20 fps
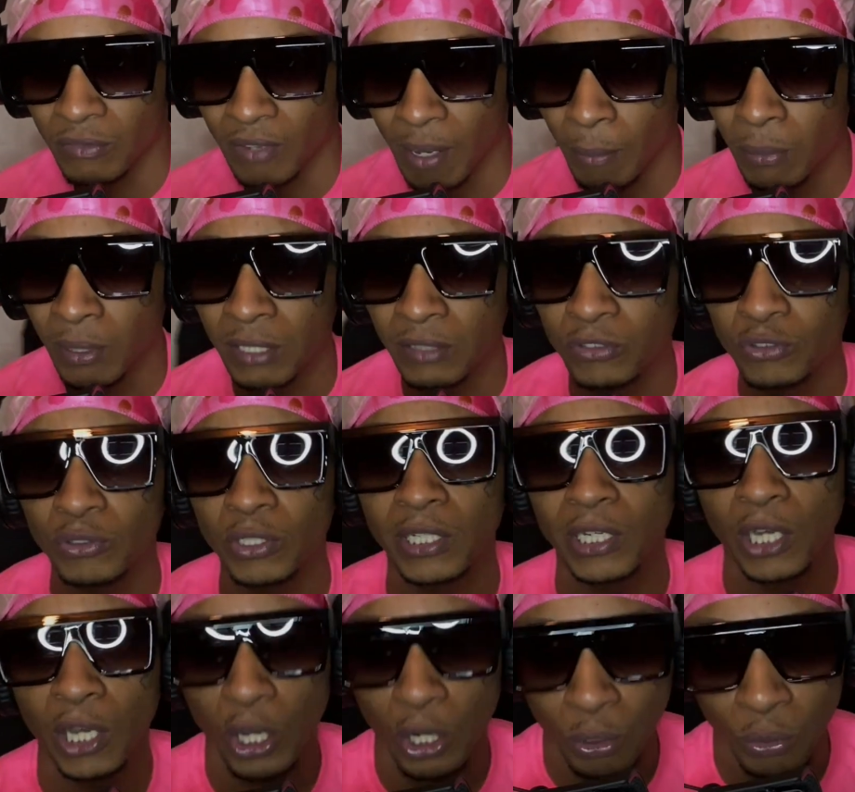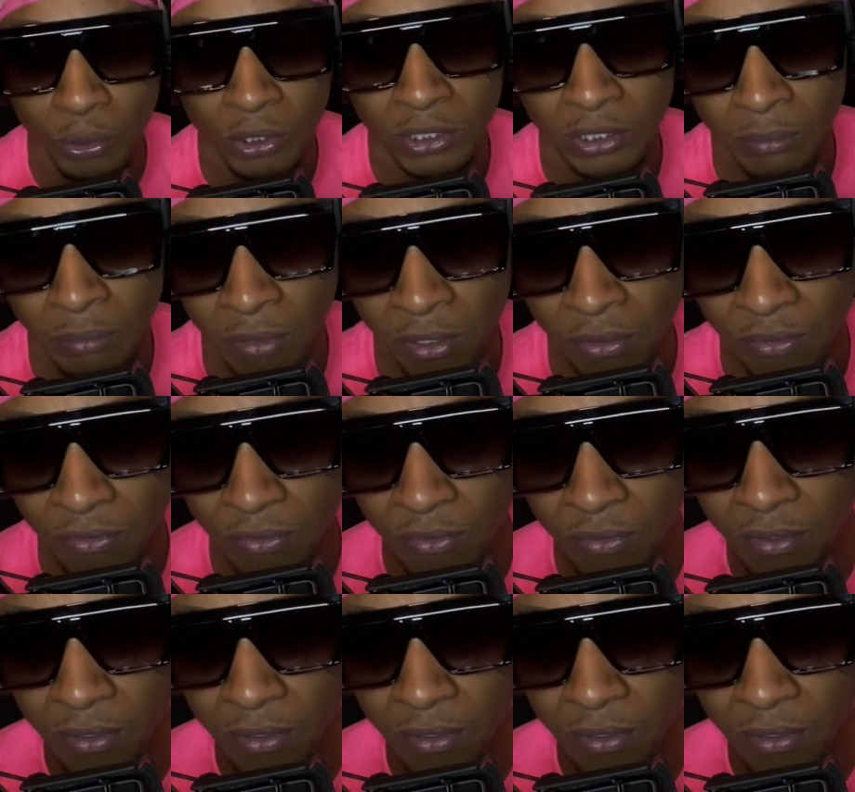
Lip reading: I believe street code is a myth.